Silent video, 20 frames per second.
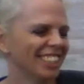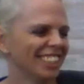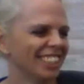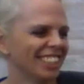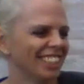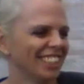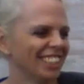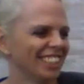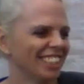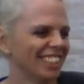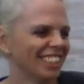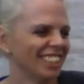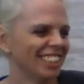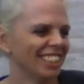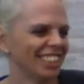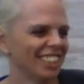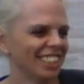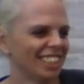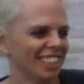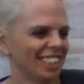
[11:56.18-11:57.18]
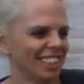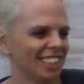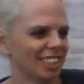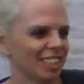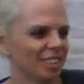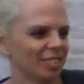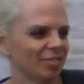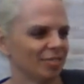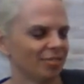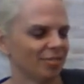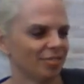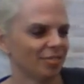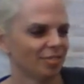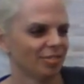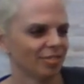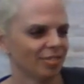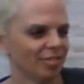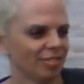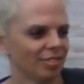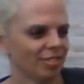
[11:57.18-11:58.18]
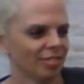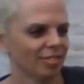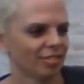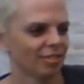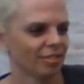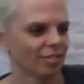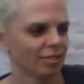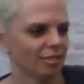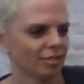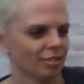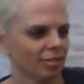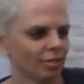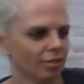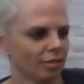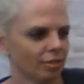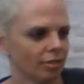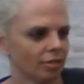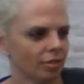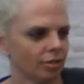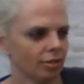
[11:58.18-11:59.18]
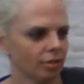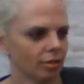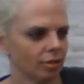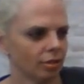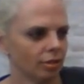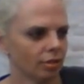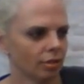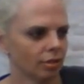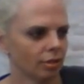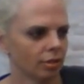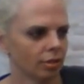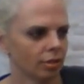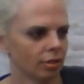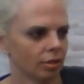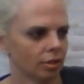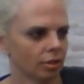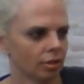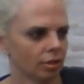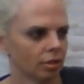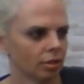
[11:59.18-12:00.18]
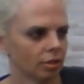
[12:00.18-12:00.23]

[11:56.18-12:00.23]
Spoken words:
(not speaking)